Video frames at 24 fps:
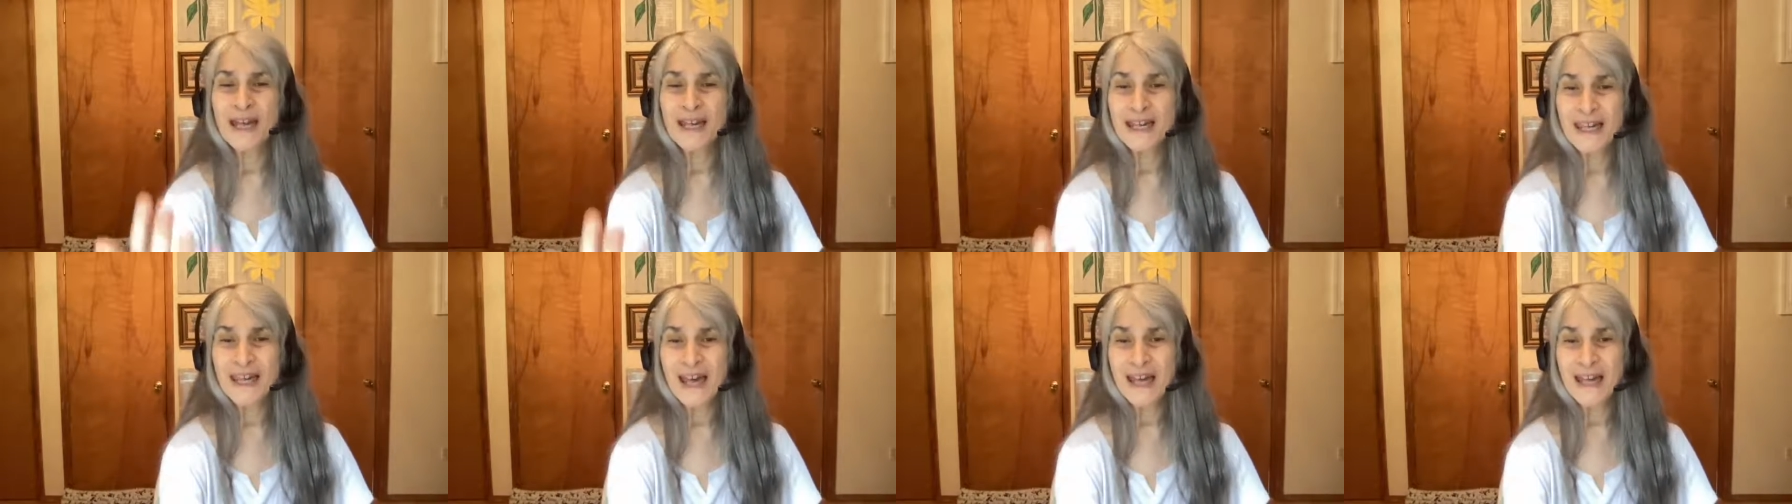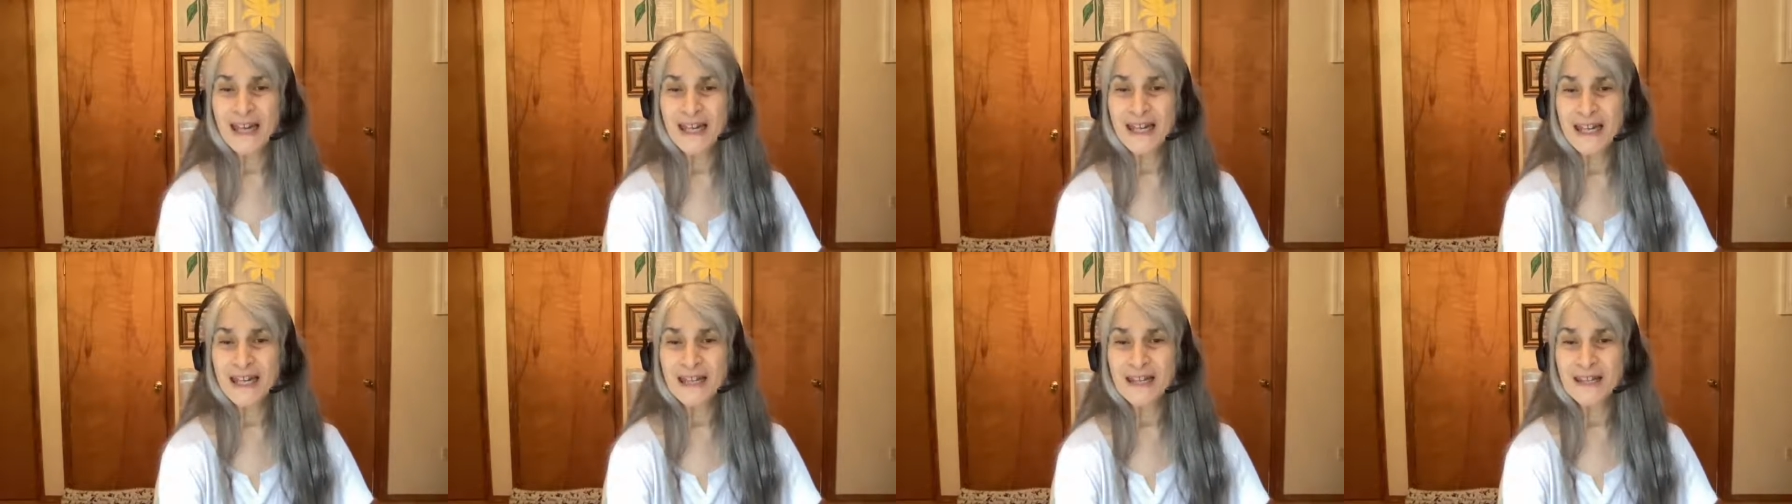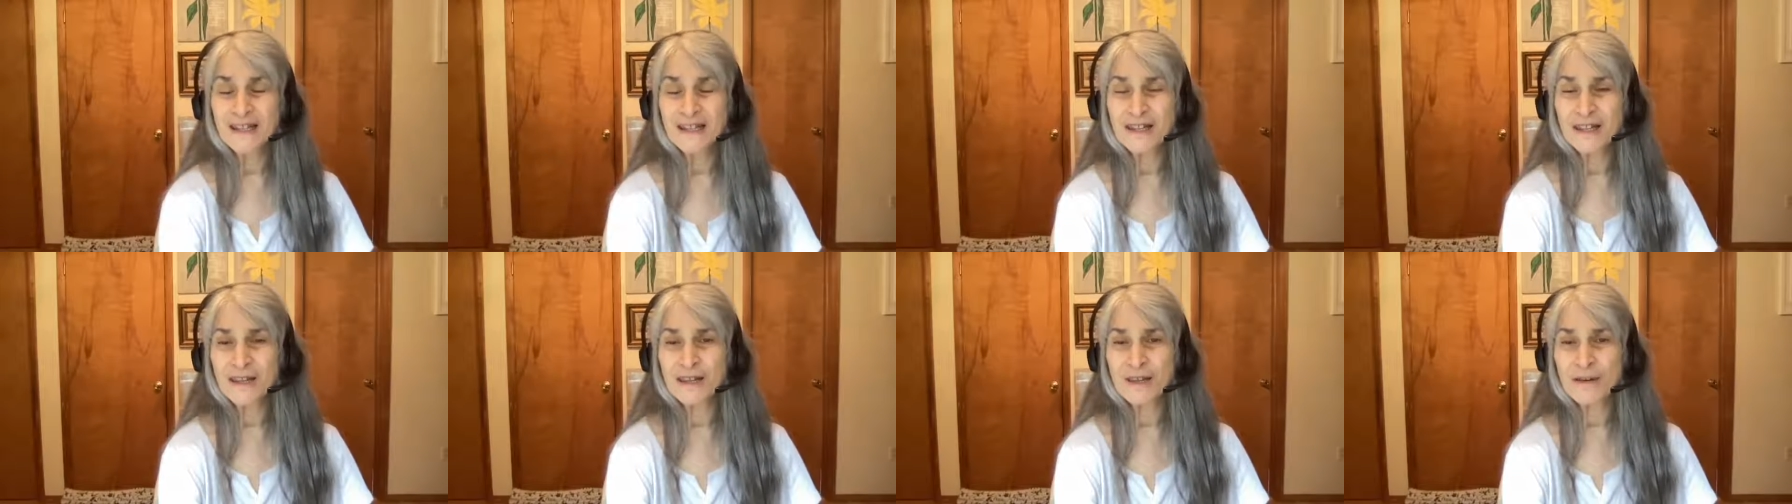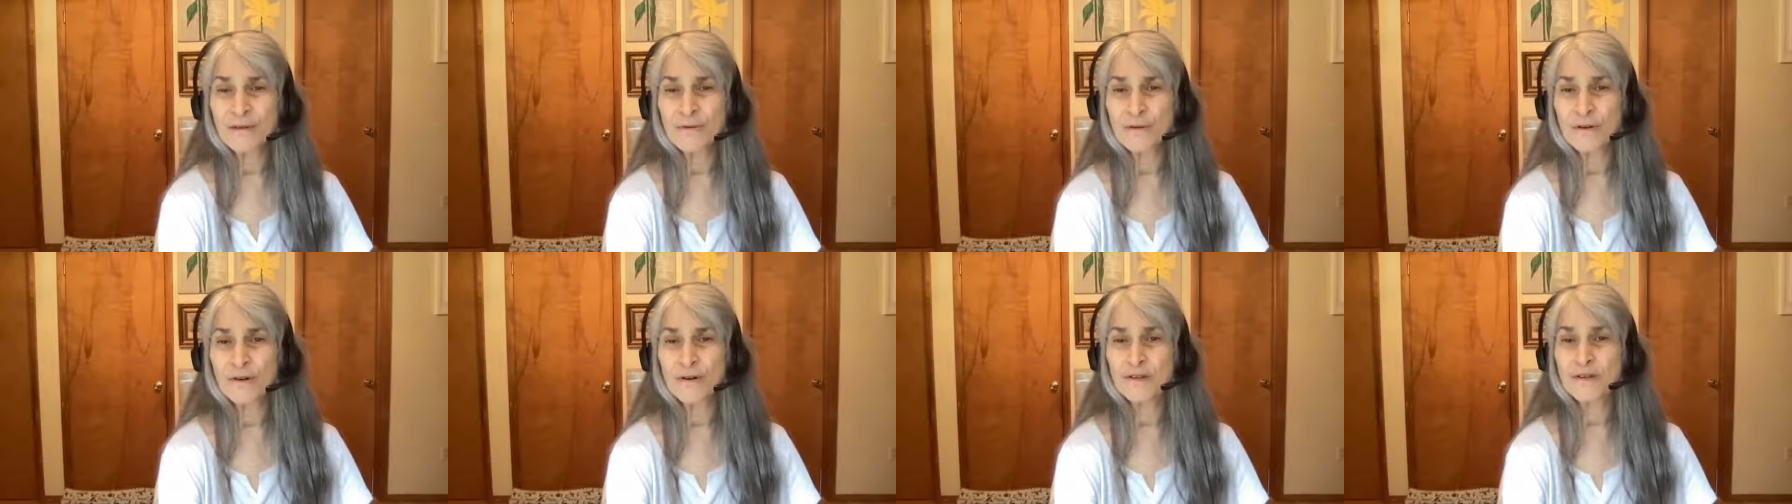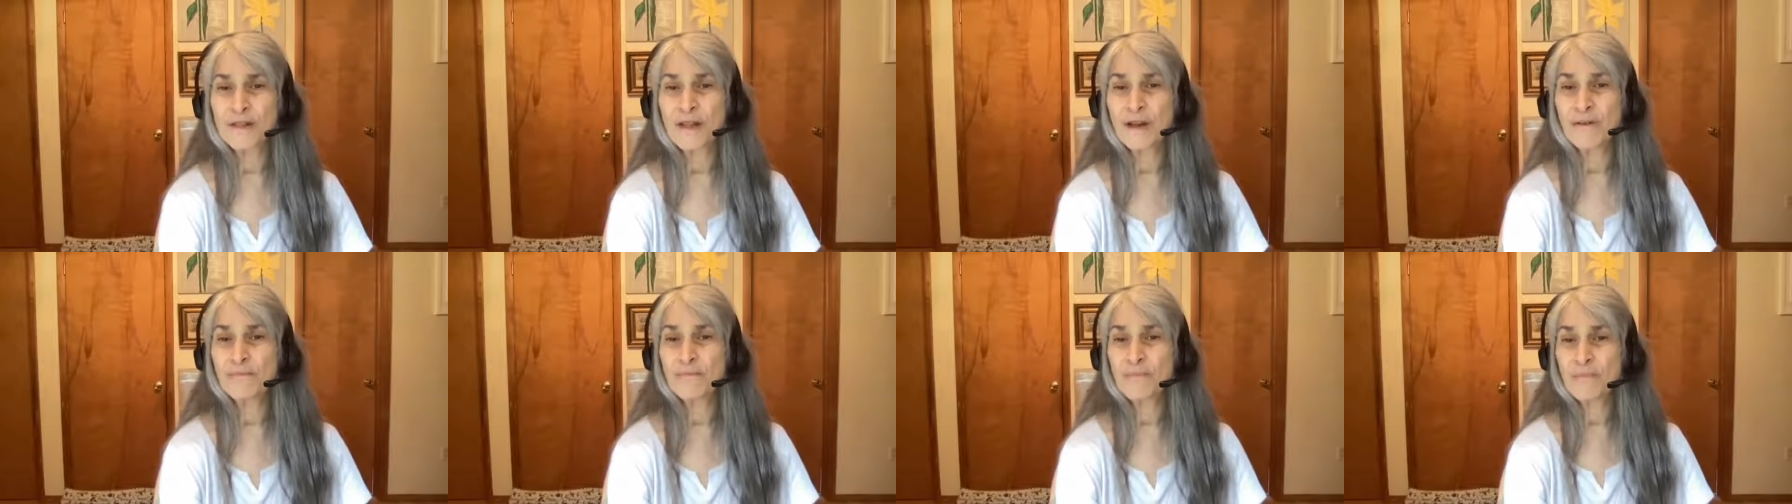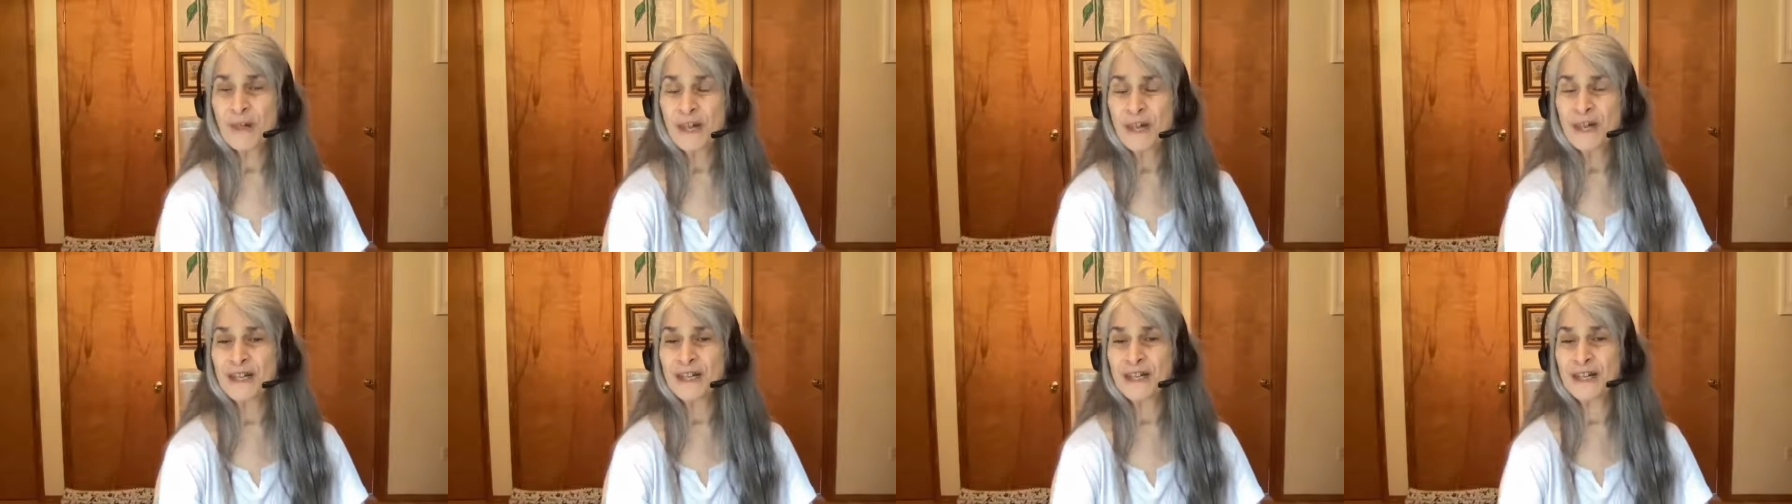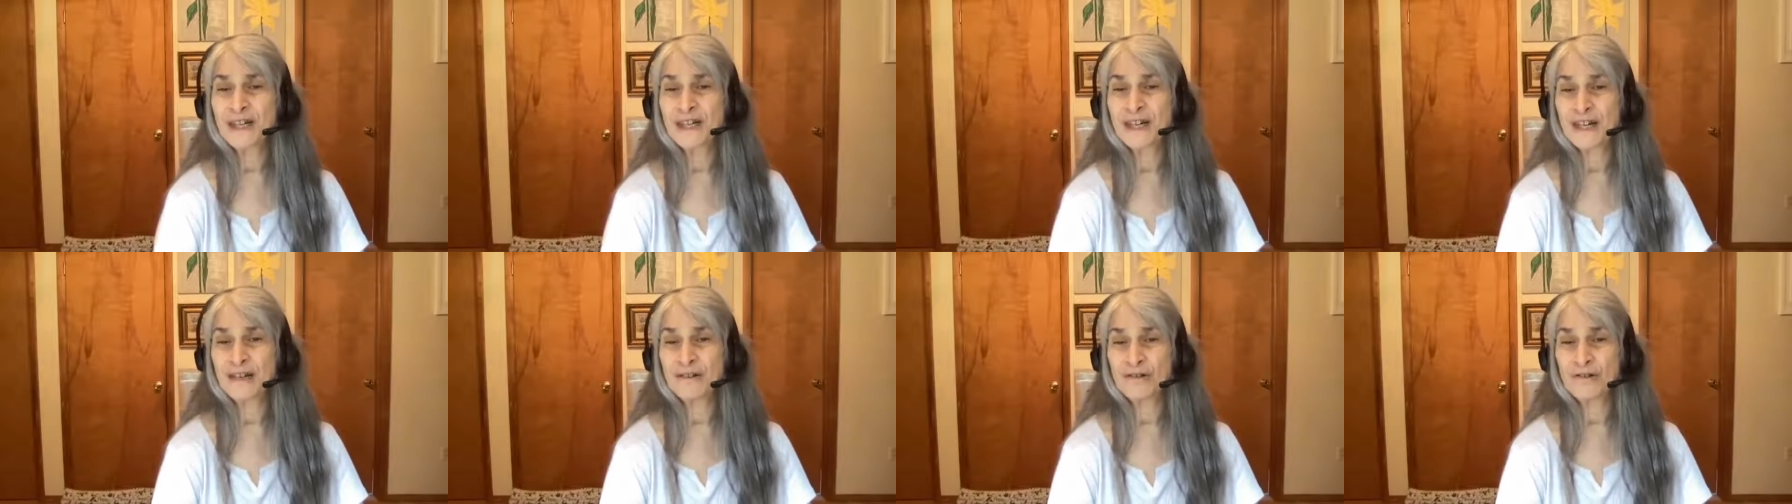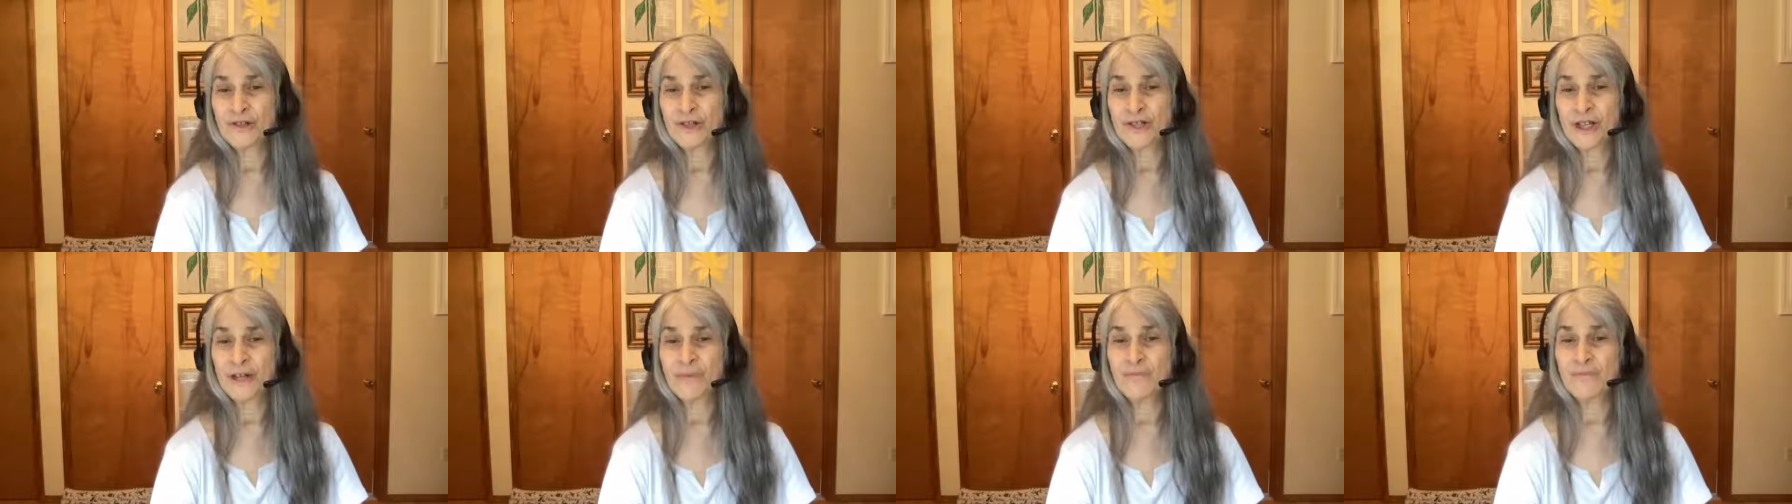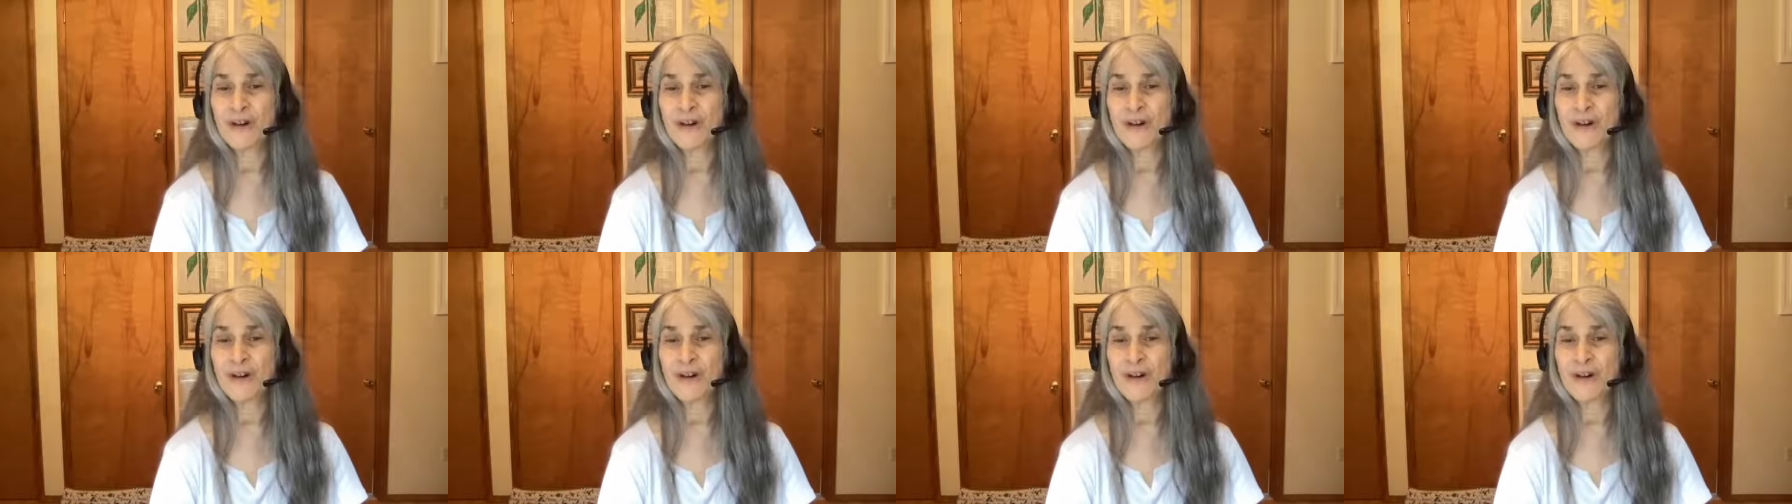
get into the world of being an energy